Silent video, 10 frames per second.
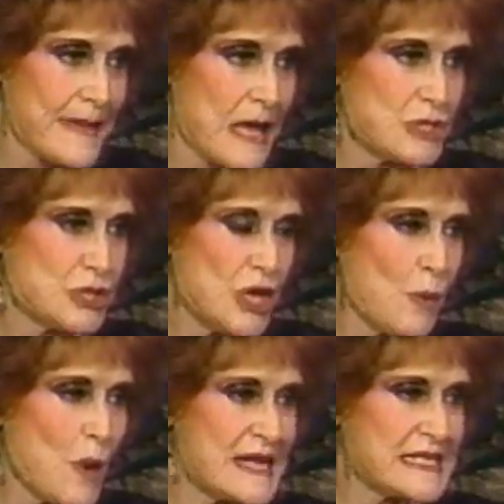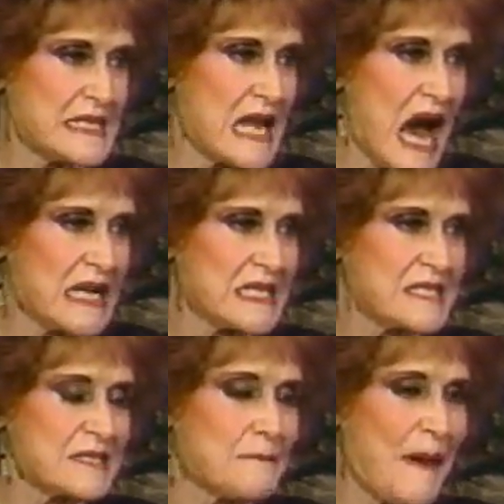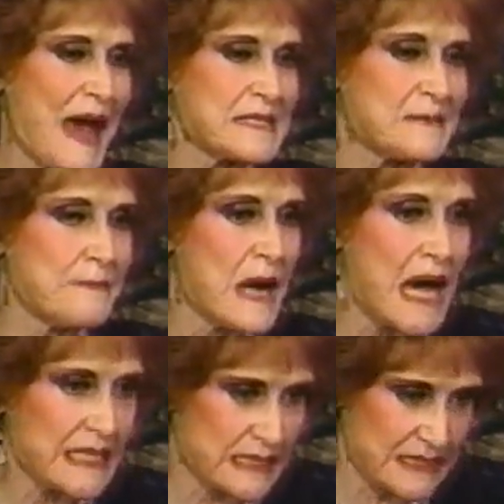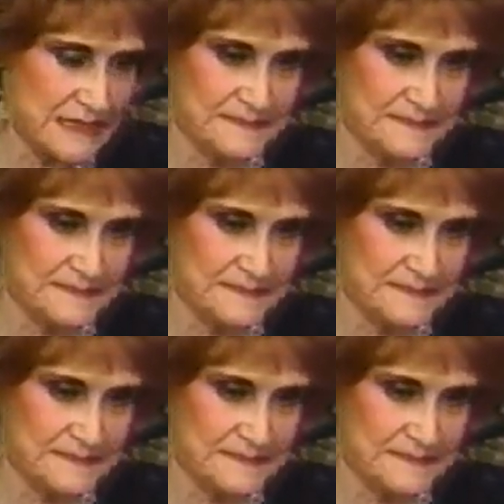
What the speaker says: She was not spasmodic.